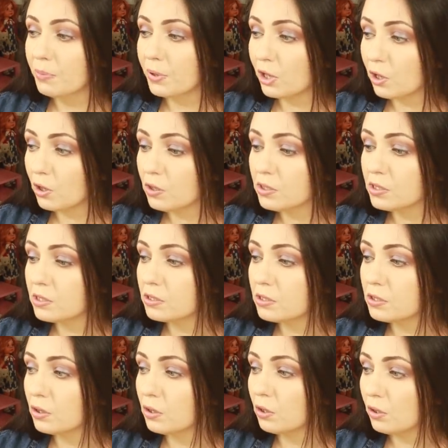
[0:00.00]

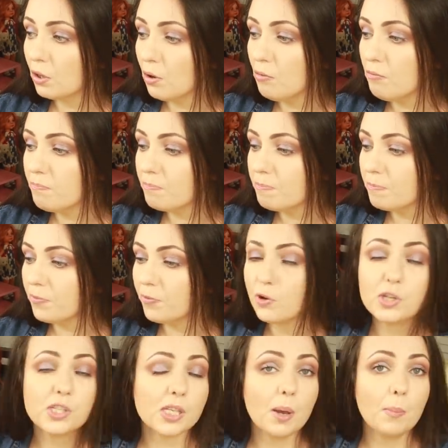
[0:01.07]
Because, you know,
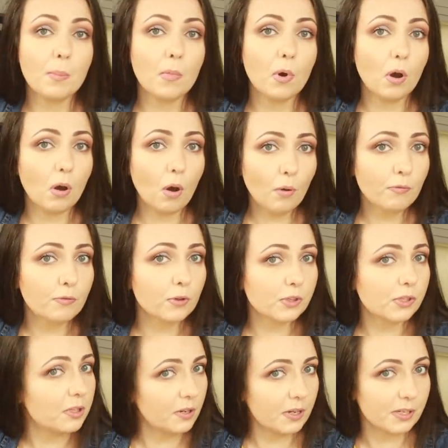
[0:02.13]
for some
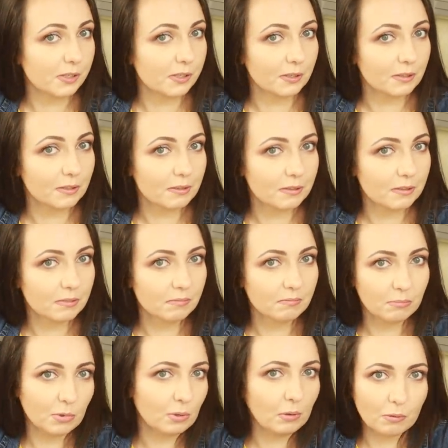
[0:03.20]
obvious reasons,
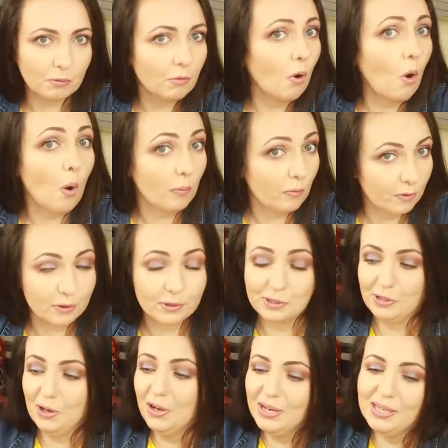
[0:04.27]
you know,
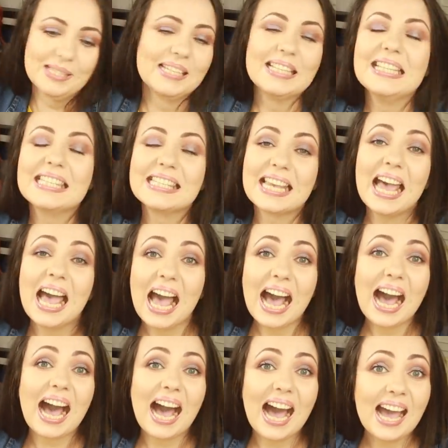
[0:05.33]
obvious reasons,
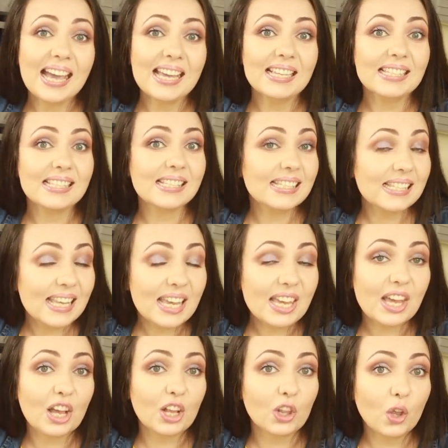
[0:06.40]
I
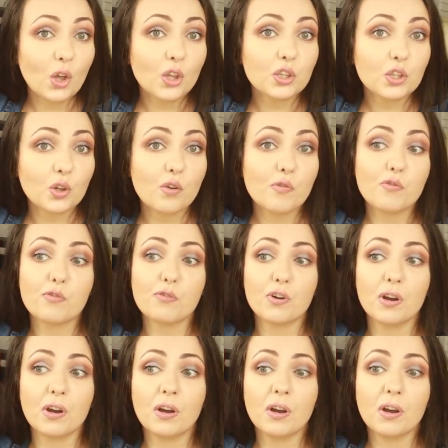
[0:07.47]
see a lot of
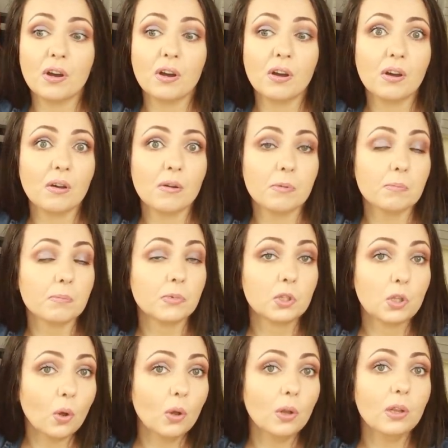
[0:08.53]
uh,
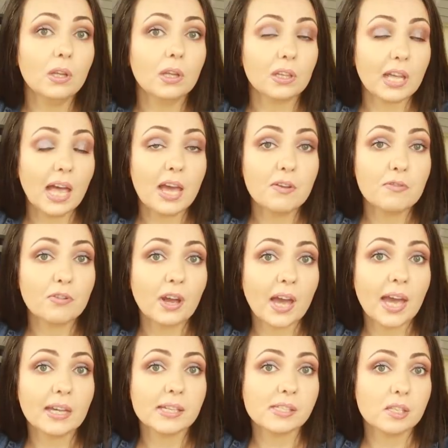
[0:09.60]
doll life
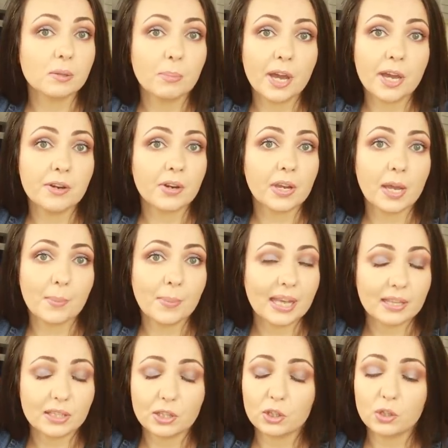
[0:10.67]
hacks in my
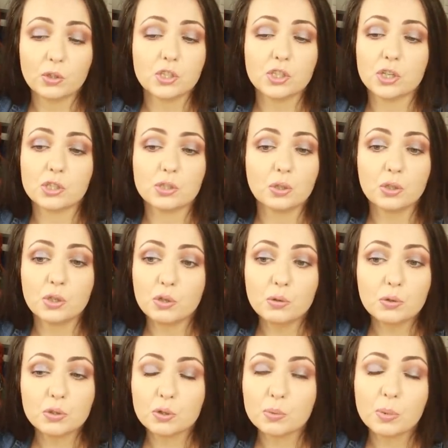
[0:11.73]
recommended, not just on
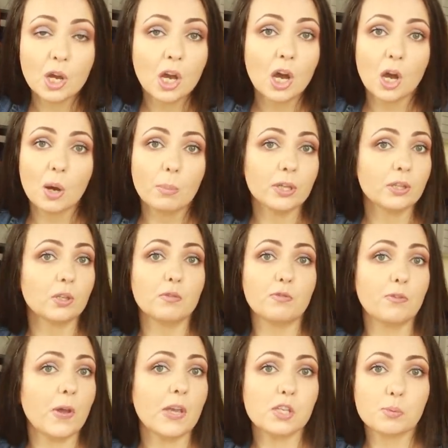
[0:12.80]
YouTube, but on
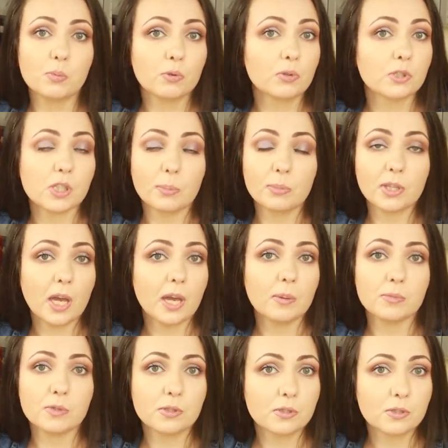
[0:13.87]
Facebook
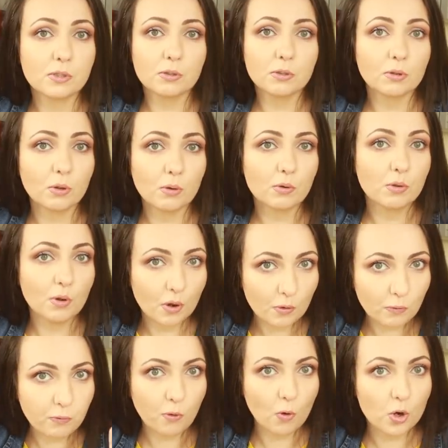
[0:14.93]
sometimes, you know, you're
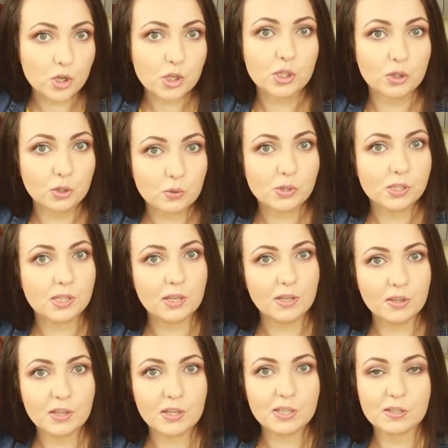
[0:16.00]
forced to
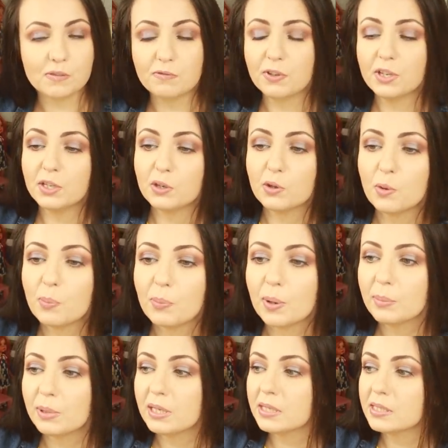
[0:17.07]
see this video
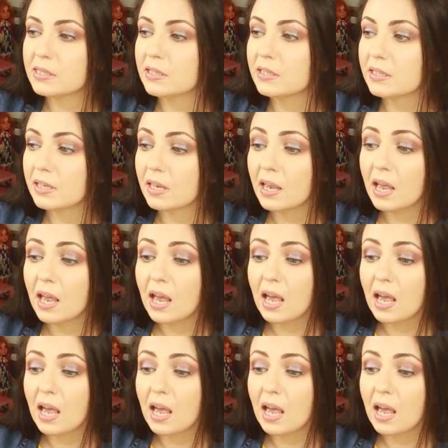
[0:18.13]
publicity.